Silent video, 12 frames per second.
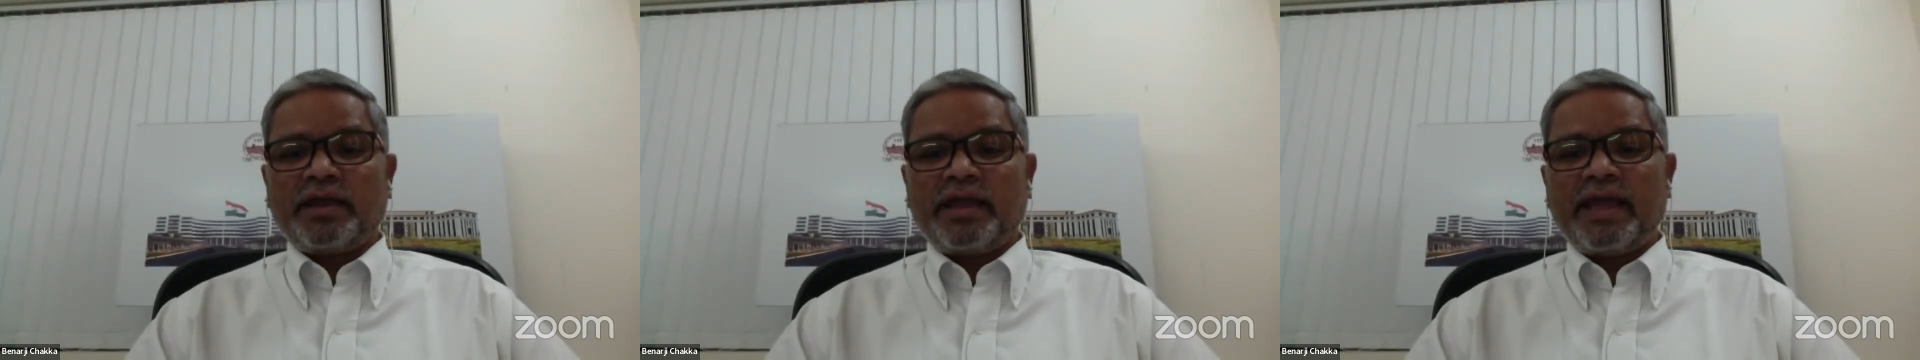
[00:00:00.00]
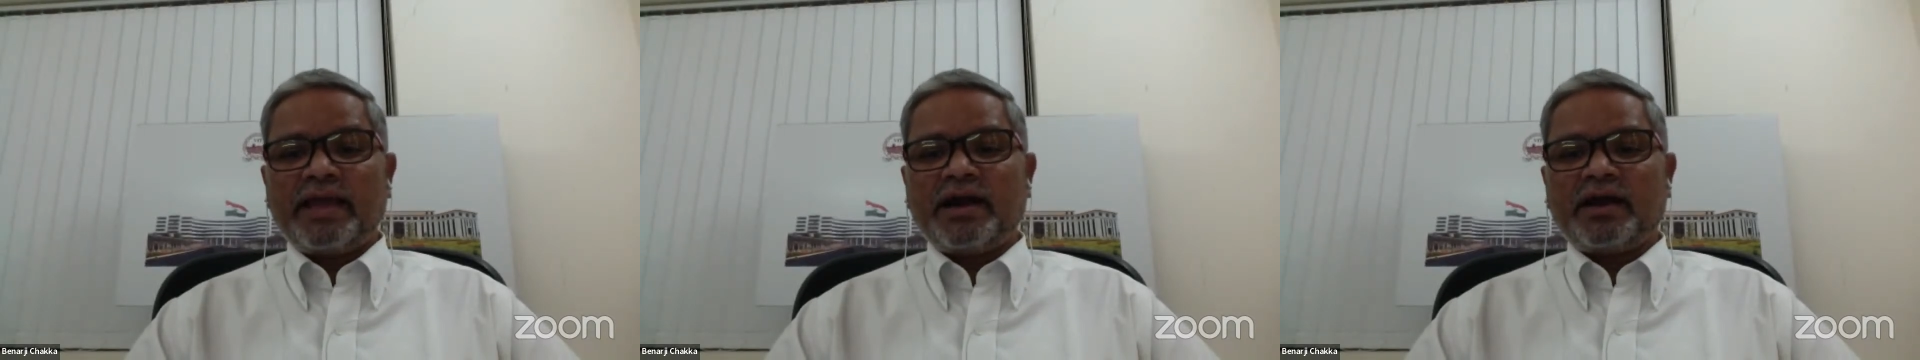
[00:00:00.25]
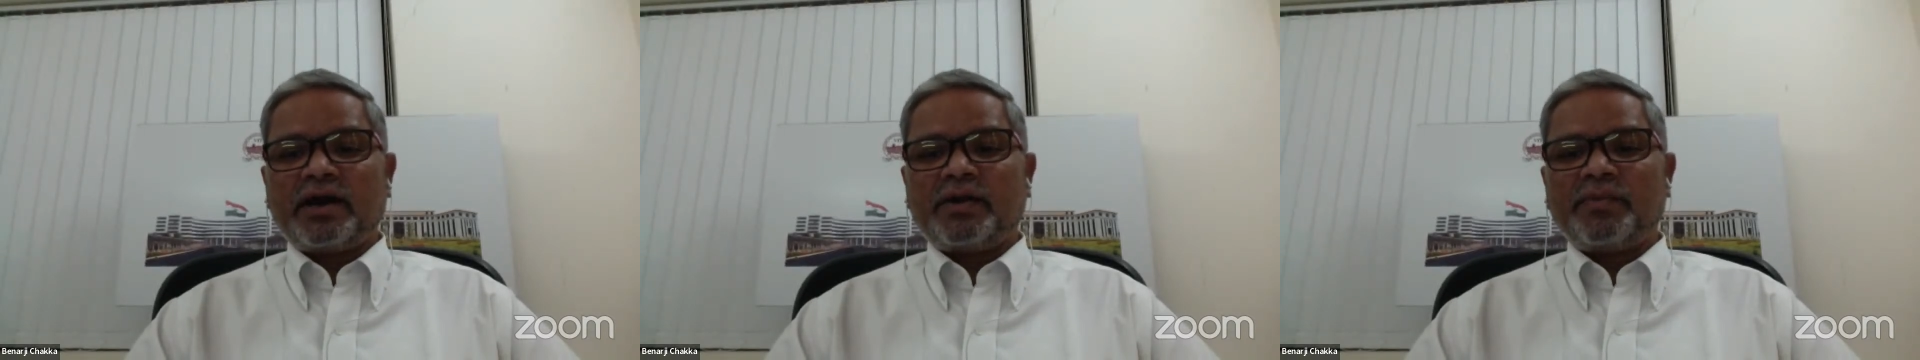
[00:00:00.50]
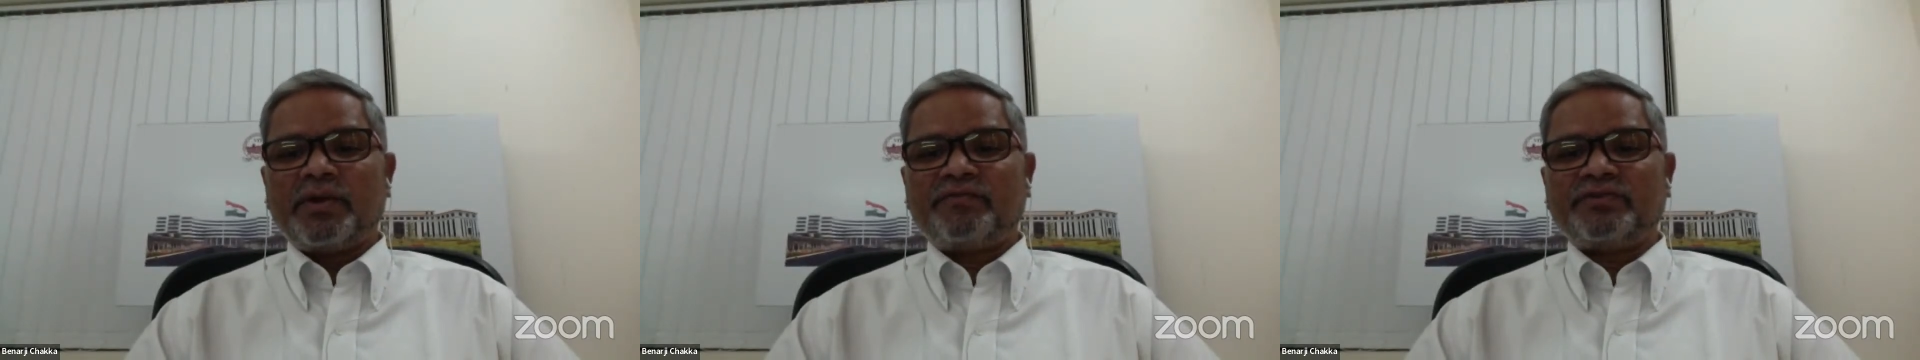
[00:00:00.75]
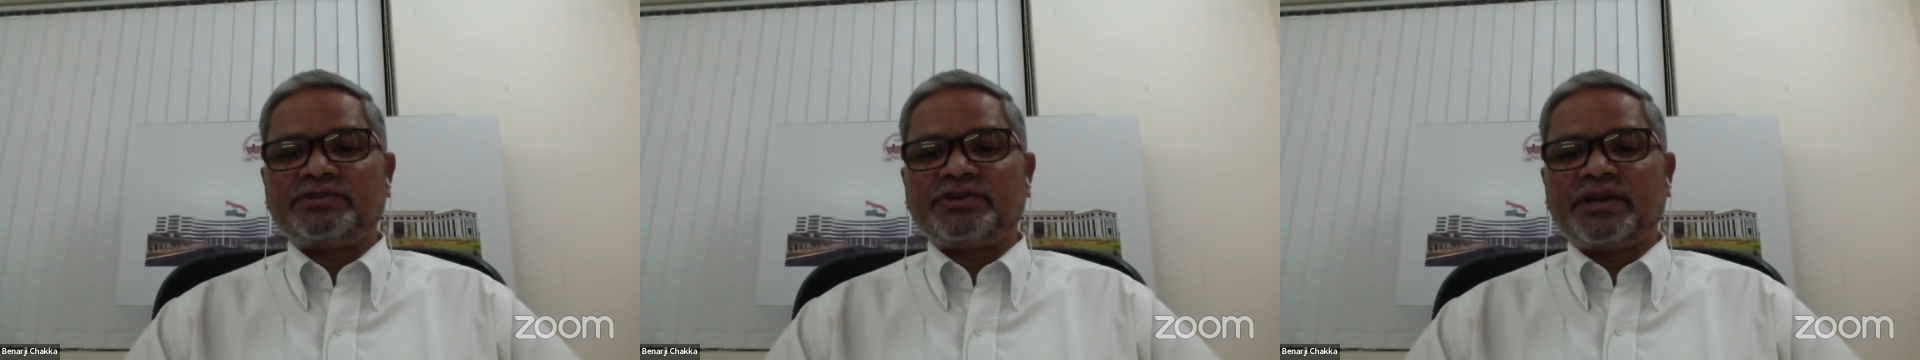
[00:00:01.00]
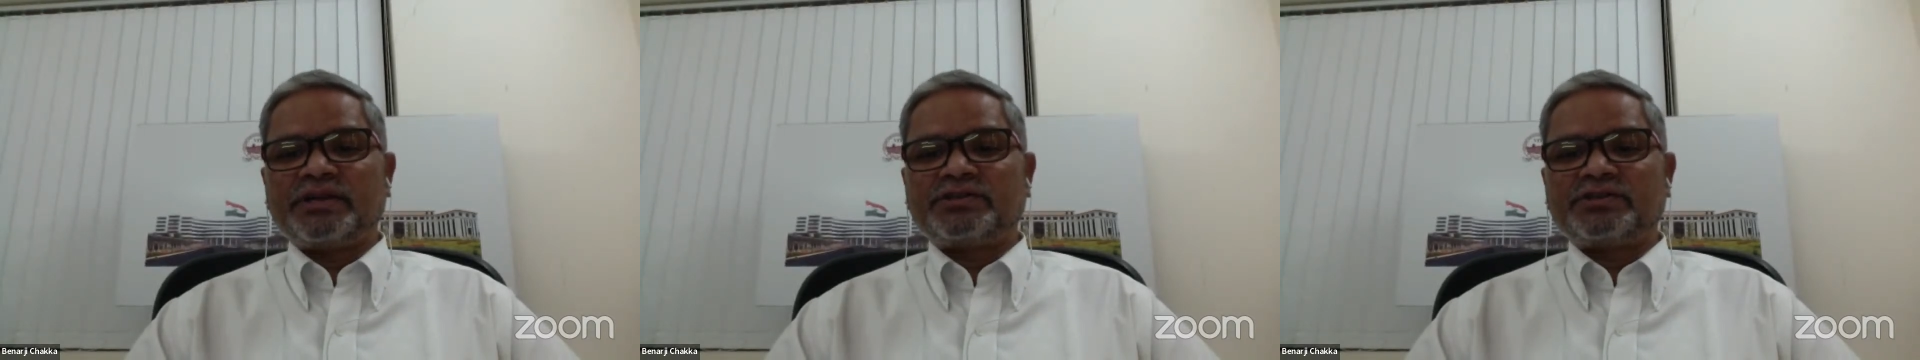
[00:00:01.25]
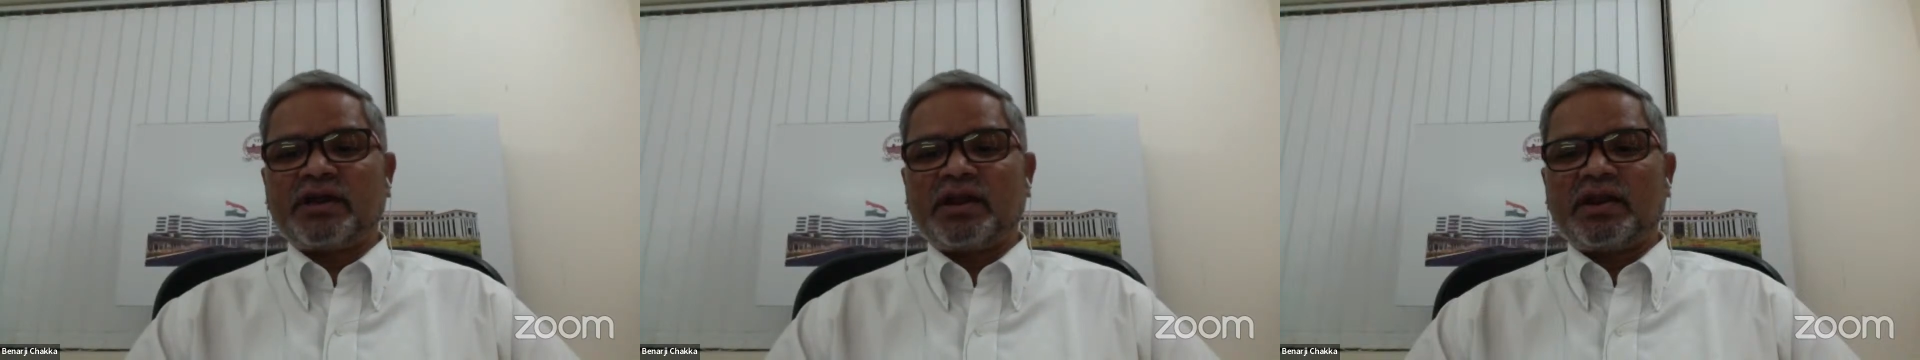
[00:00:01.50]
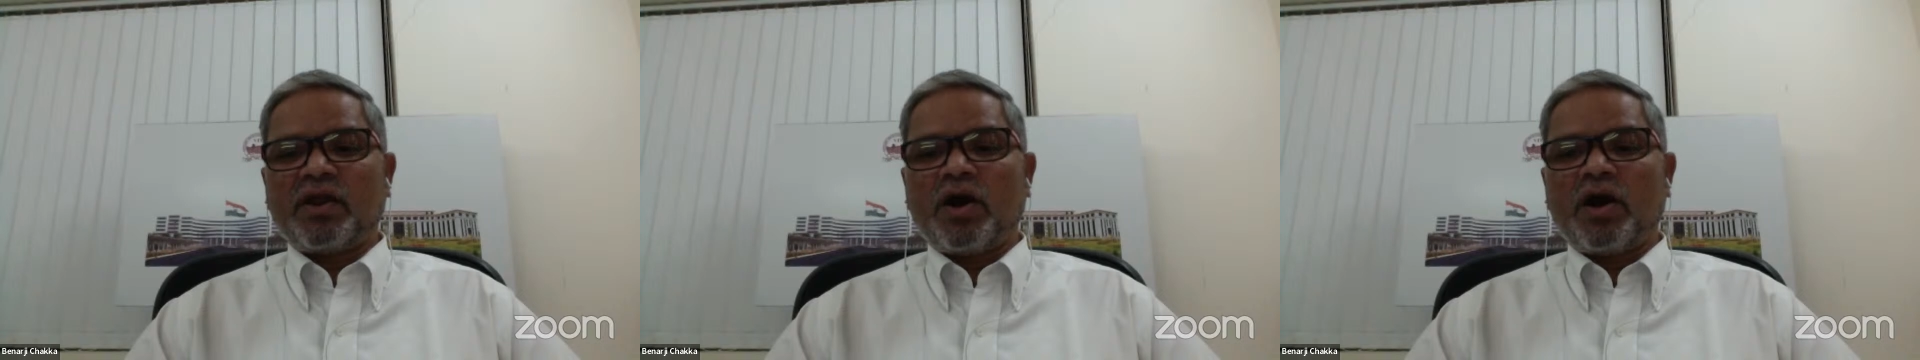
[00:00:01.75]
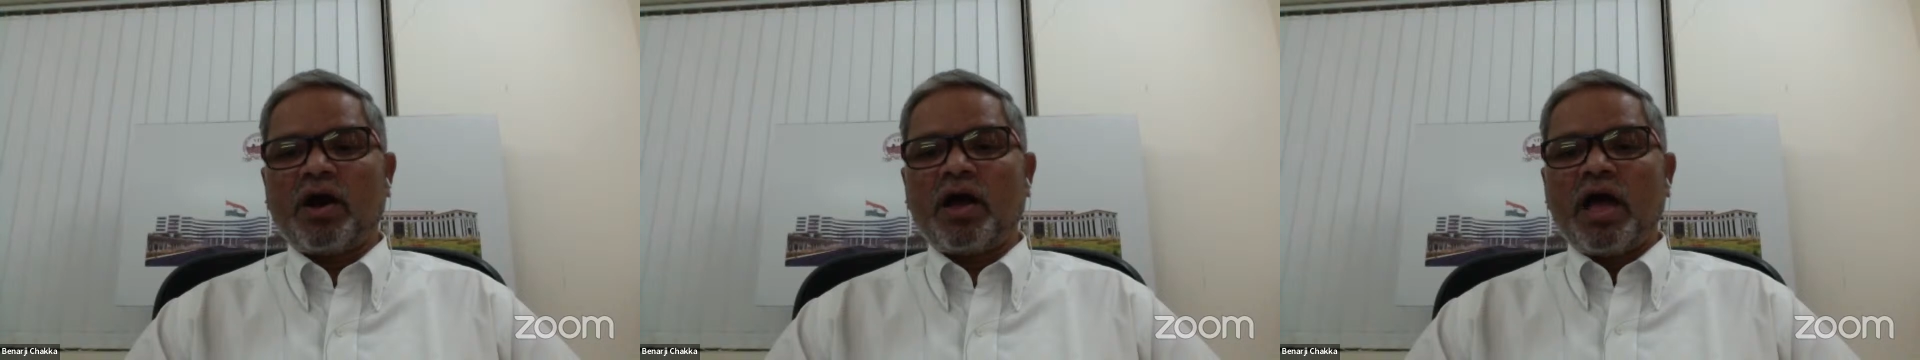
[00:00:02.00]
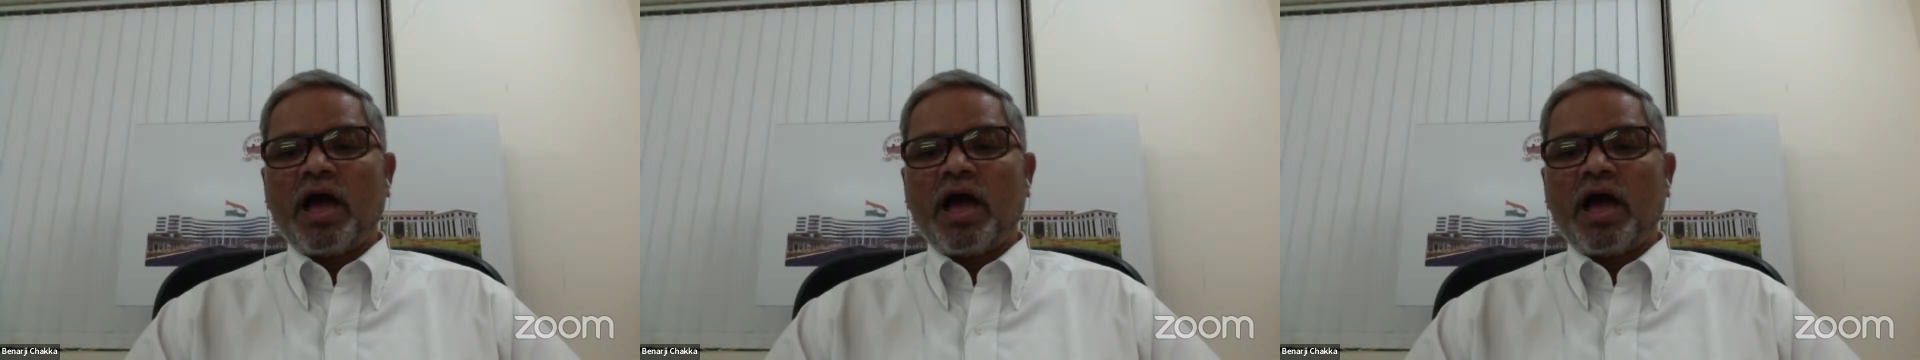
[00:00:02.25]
Hague Academy of International Law,